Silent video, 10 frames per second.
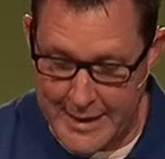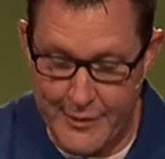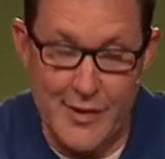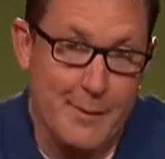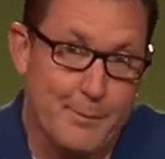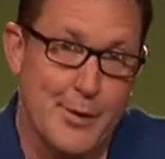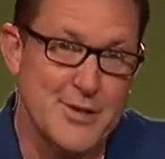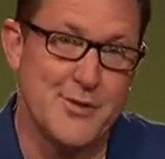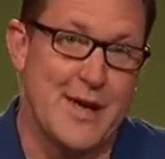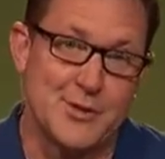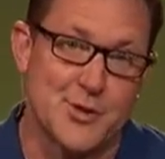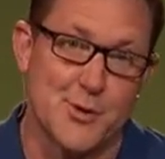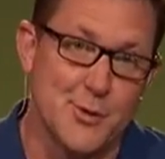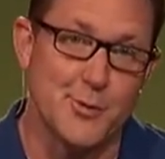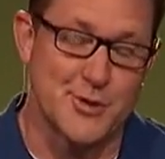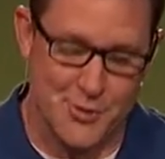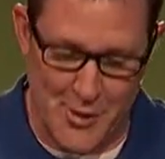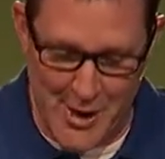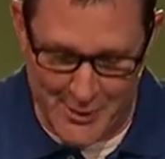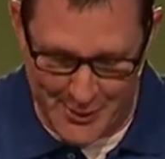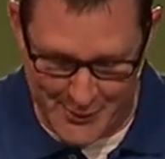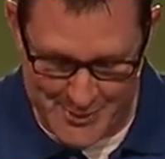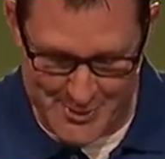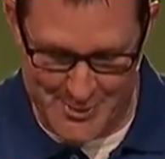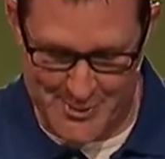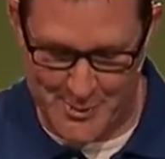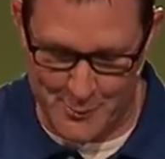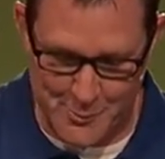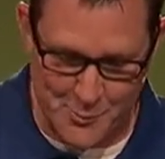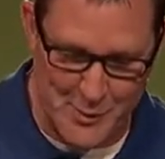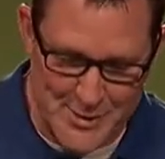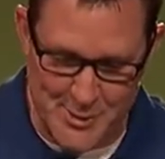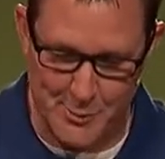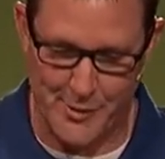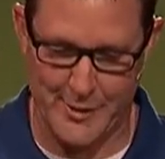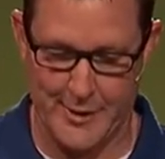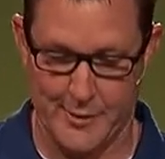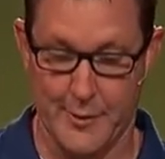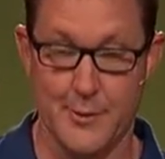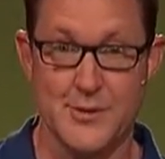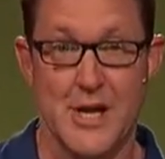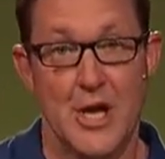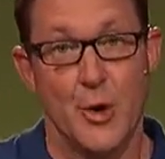giving the impression that true or strong Christians don't wrestle with any of those,